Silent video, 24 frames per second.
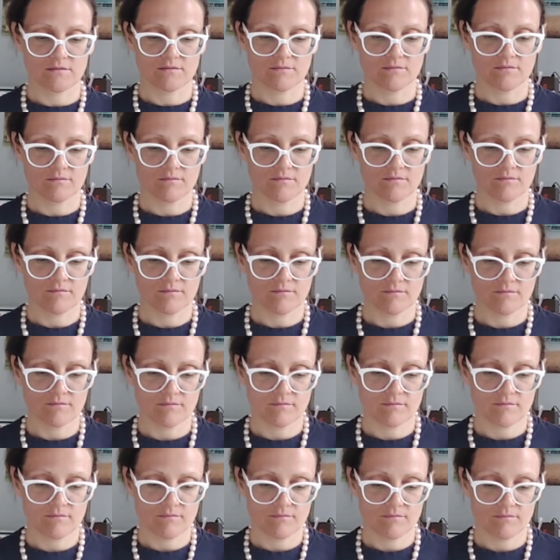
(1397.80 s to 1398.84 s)

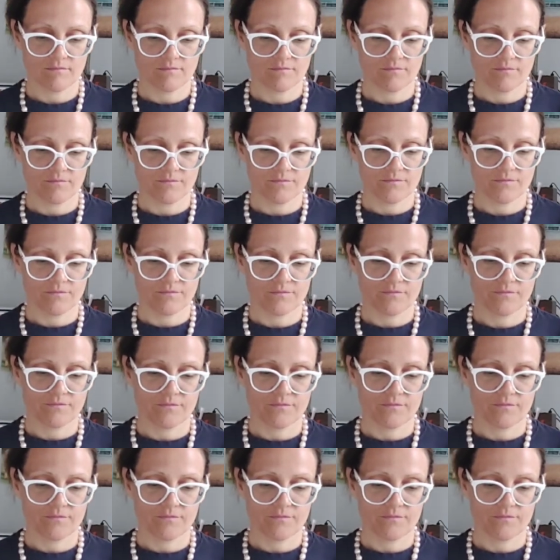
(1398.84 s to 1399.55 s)
[no speech]